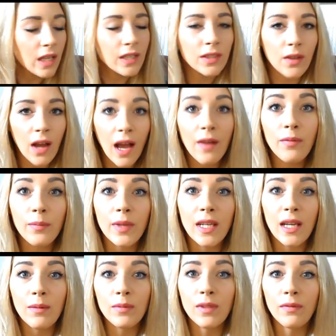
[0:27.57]
so I haven't been
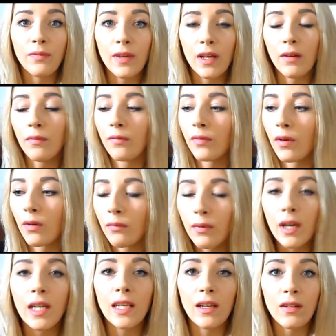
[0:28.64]
able to film for a
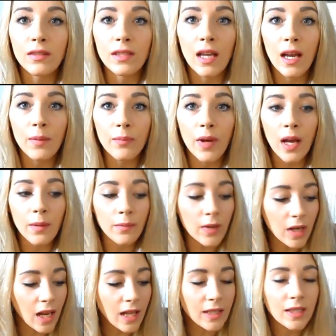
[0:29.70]
really long time, but I'm
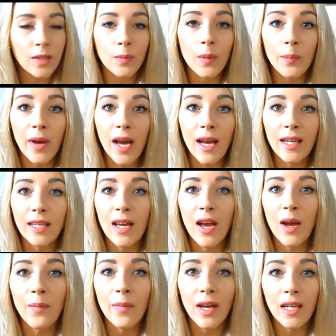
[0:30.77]
glad to be back
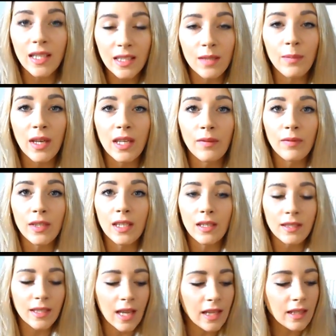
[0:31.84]
and into making
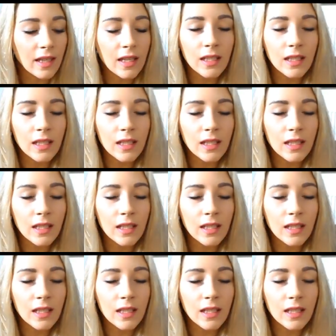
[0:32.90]
videos again.